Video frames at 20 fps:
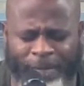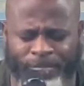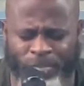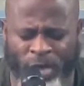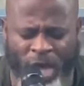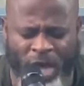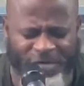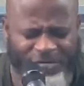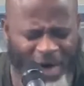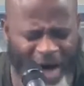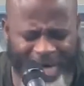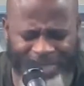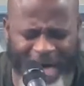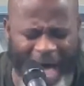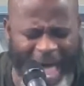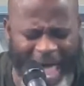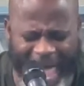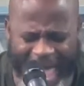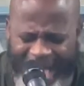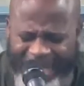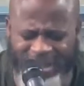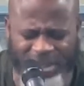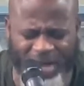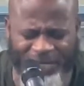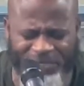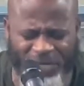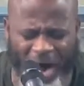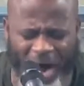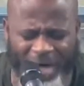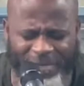Father, I ask you,
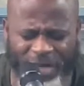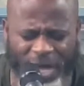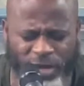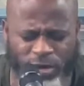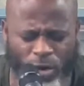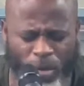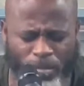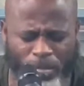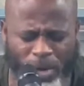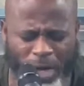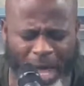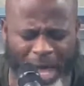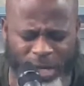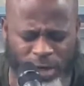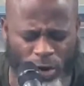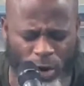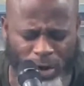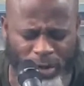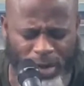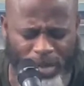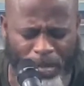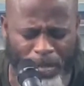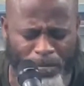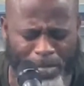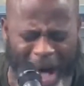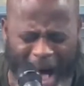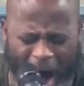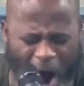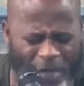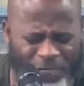Father, in your
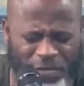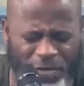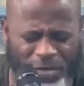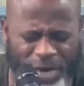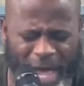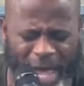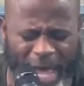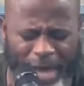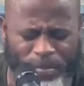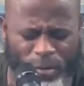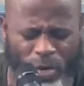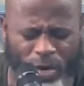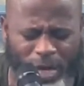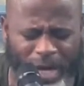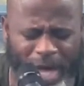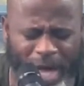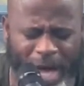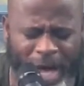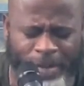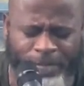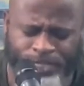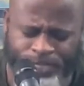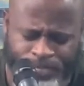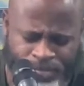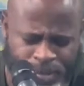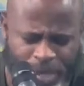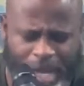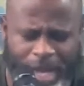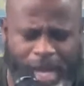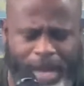powerful name, Lord God,
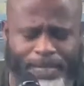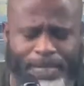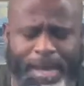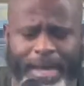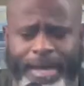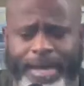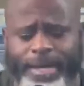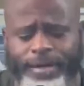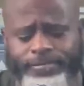amen.